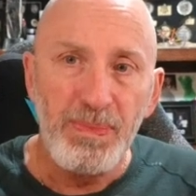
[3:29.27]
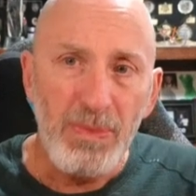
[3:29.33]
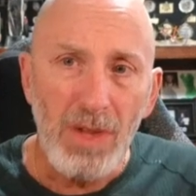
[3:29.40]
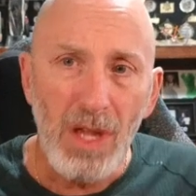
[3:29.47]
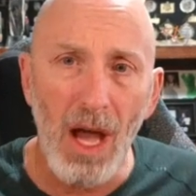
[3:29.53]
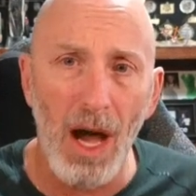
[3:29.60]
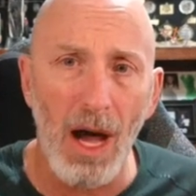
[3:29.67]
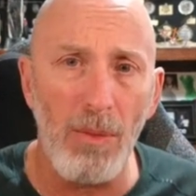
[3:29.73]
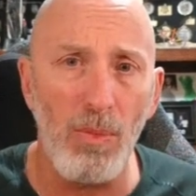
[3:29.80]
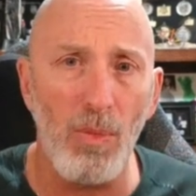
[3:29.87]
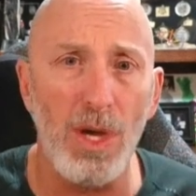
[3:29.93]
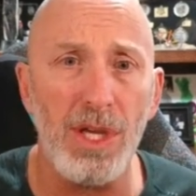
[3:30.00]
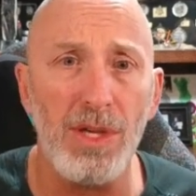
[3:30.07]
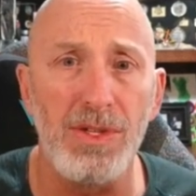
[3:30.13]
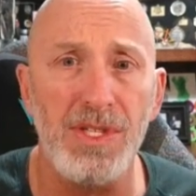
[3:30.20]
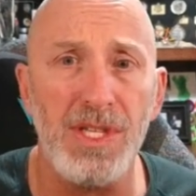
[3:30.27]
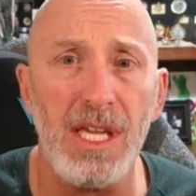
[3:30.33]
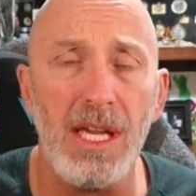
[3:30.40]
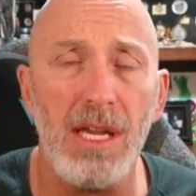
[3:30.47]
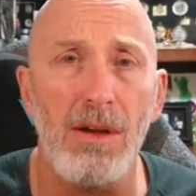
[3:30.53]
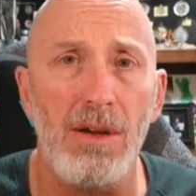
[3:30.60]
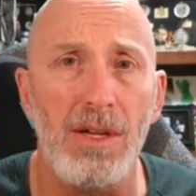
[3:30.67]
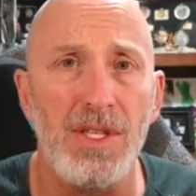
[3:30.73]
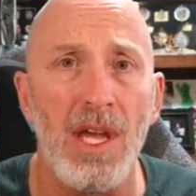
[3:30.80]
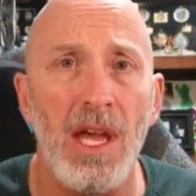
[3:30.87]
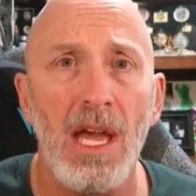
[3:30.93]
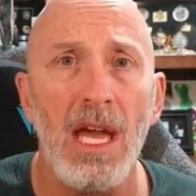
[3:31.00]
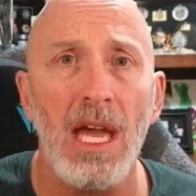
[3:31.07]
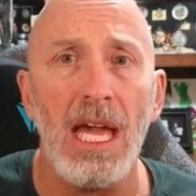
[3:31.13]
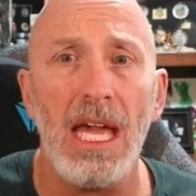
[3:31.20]
what you'll see here is
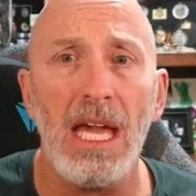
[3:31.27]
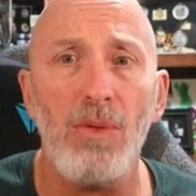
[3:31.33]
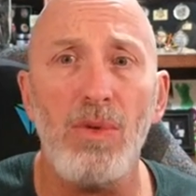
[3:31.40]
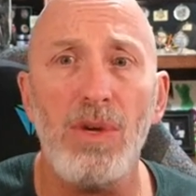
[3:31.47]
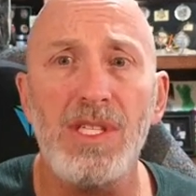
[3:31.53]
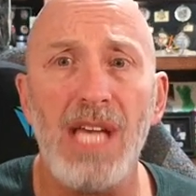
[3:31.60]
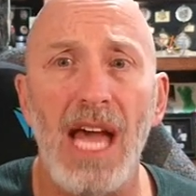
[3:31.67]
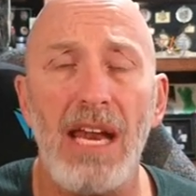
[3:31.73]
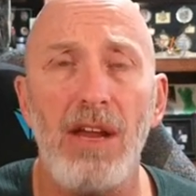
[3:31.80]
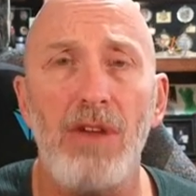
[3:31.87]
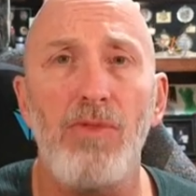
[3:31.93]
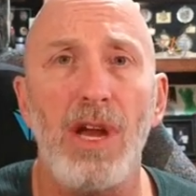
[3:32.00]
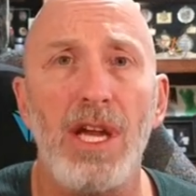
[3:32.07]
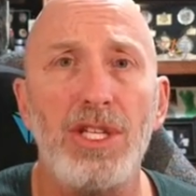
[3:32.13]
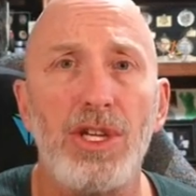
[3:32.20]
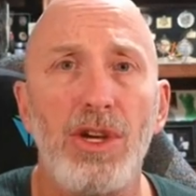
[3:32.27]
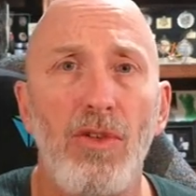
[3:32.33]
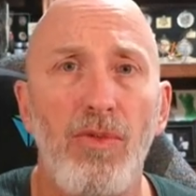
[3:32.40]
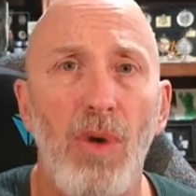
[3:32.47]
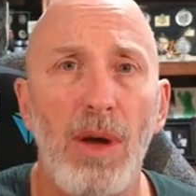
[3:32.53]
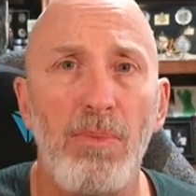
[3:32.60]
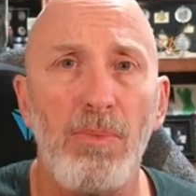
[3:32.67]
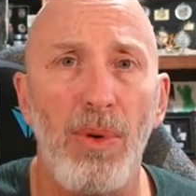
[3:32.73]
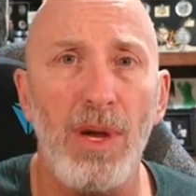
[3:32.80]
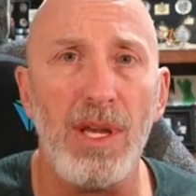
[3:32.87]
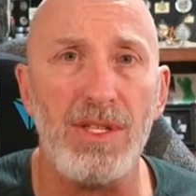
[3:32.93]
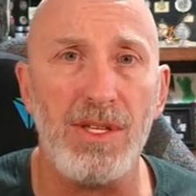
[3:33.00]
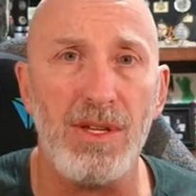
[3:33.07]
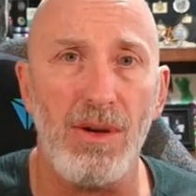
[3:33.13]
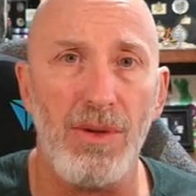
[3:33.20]
it was at a ratio of
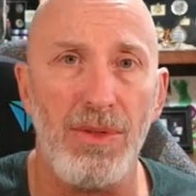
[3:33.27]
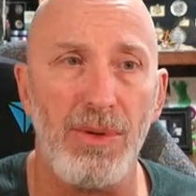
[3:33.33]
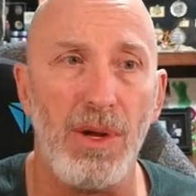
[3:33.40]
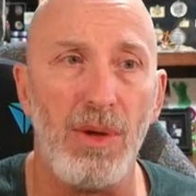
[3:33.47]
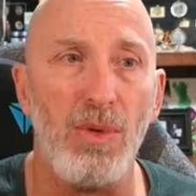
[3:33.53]
1.03.